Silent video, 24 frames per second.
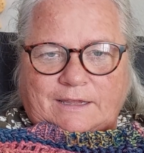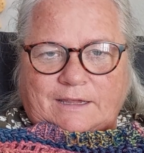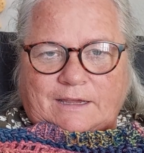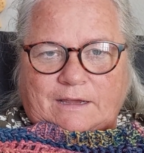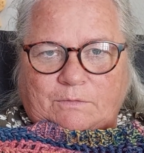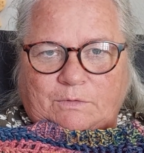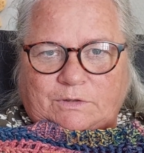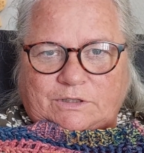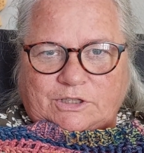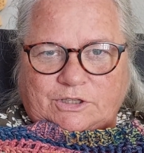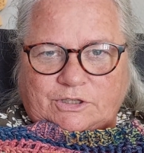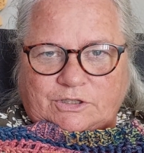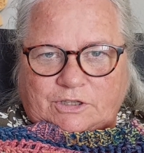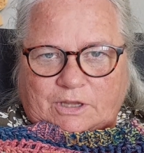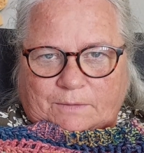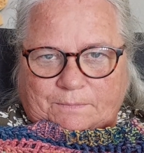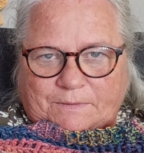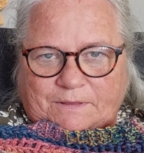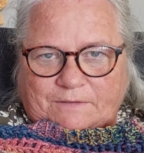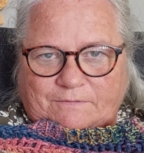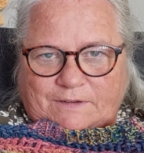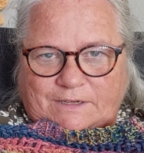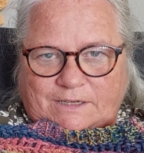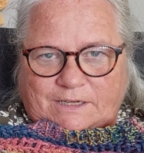I will stop
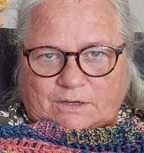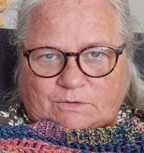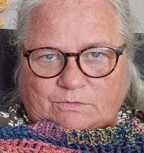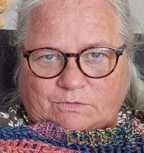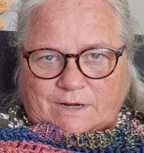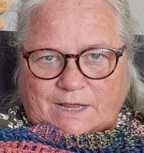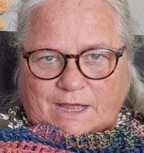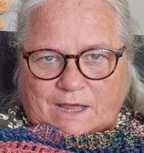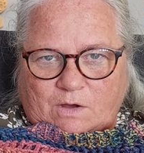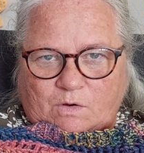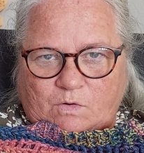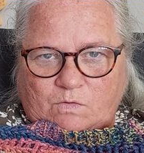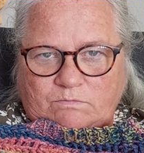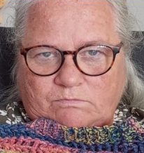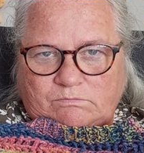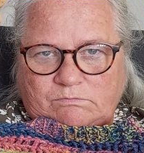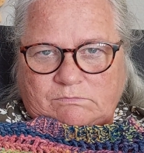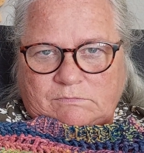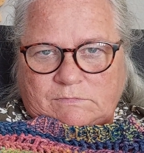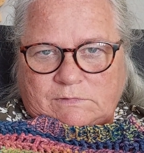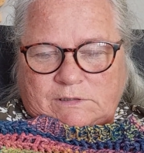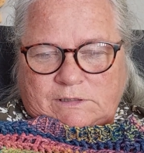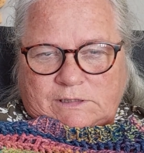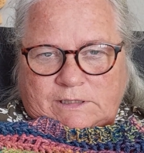the video now
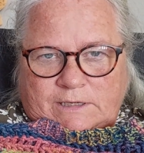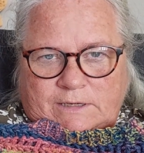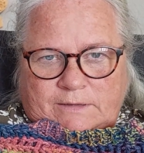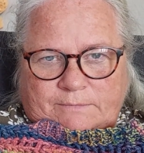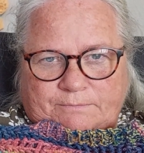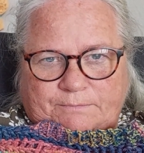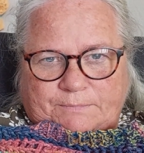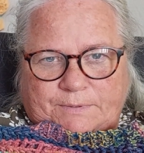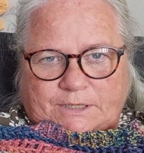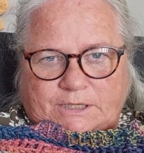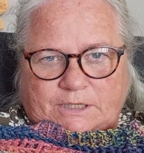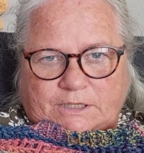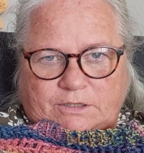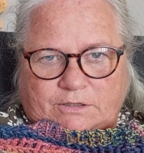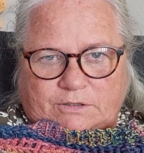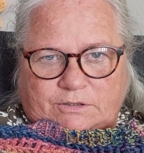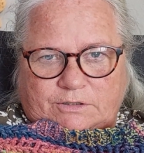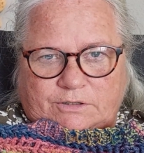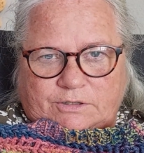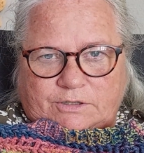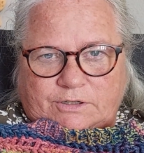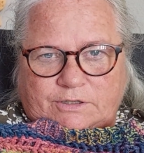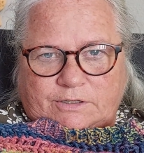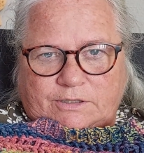
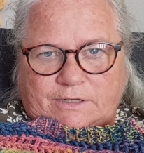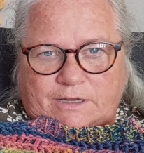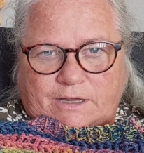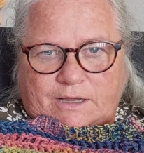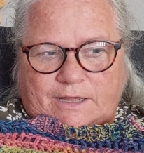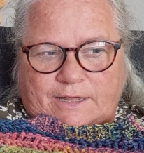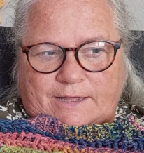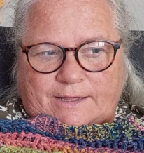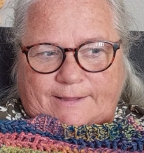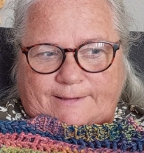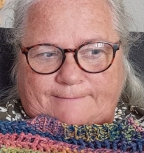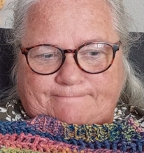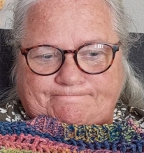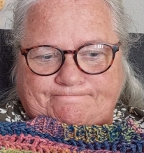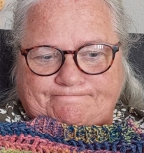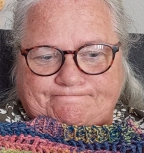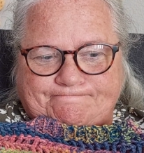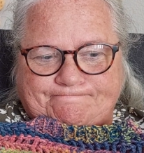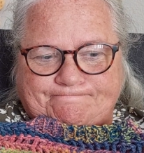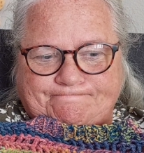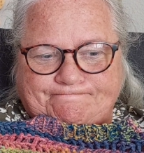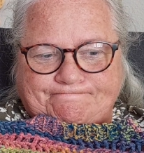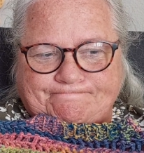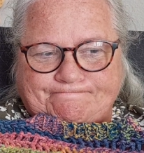because
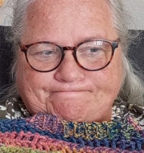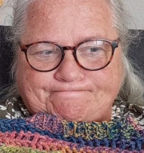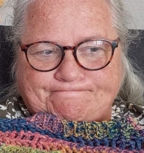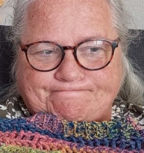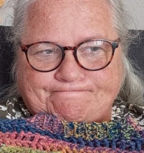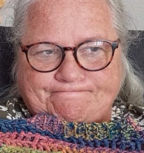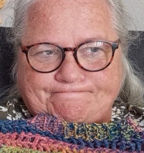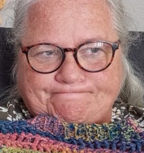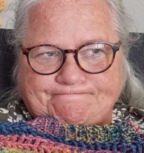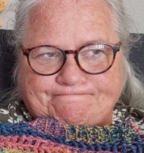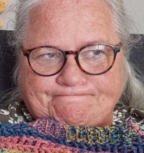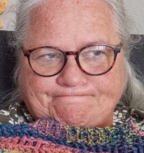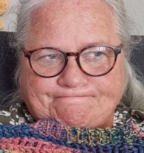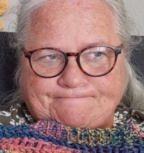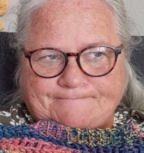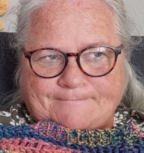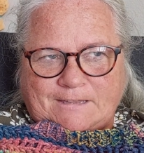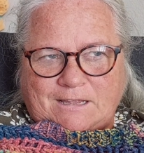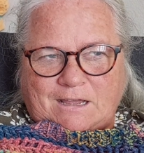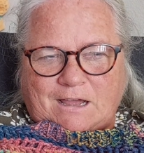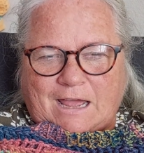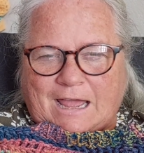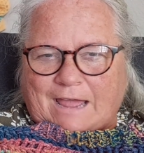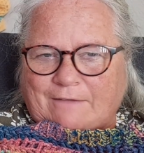I
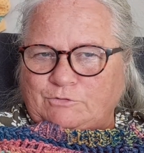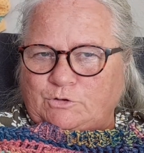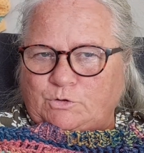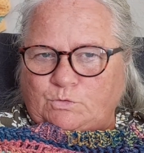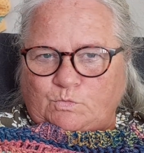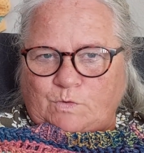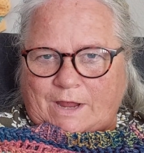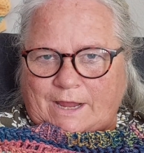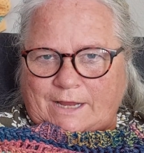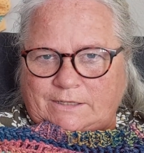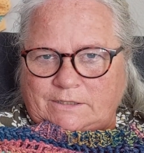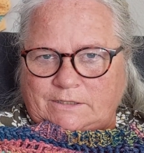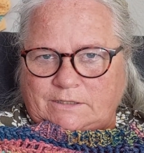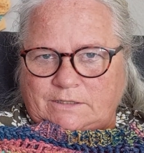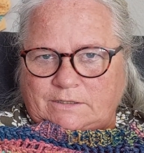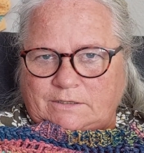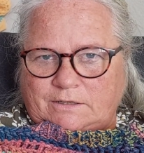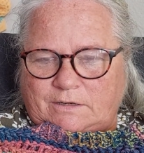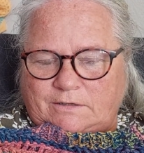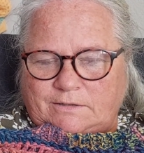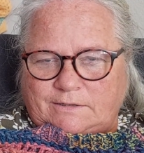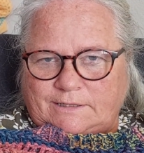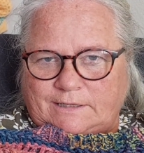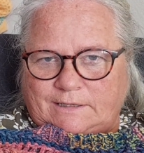have to wait
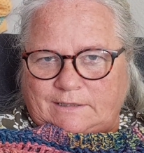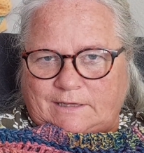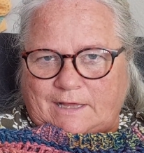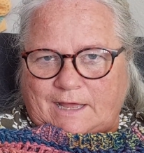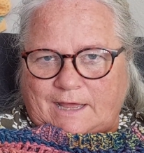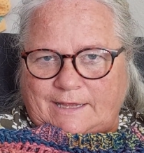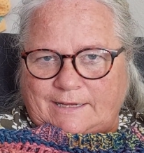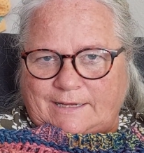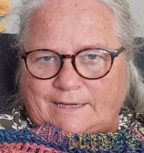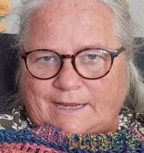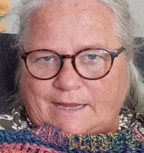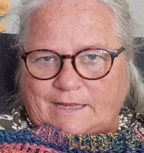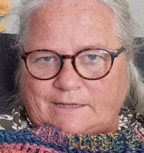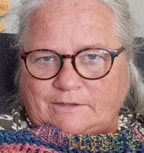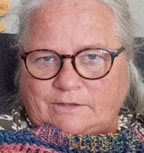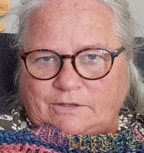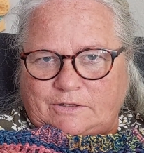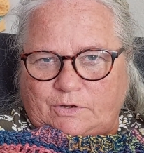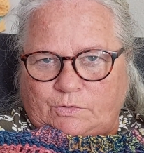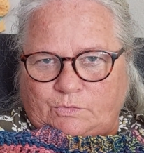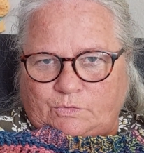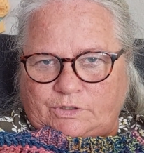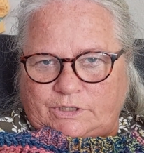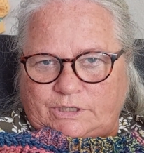until I get
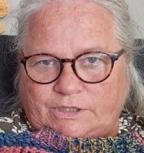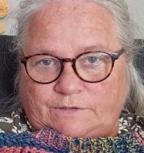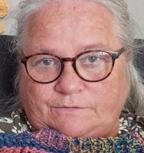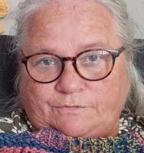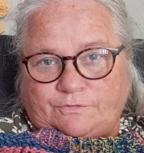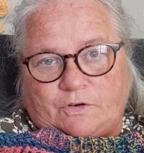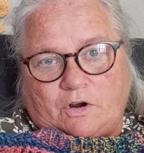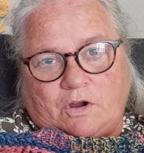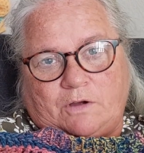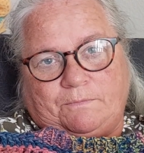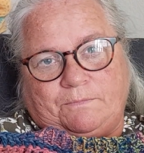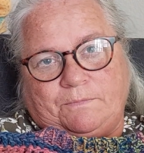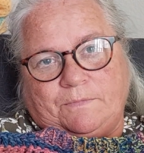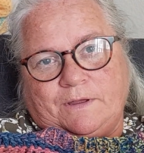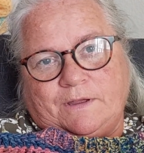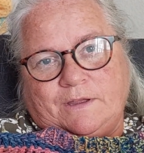notice from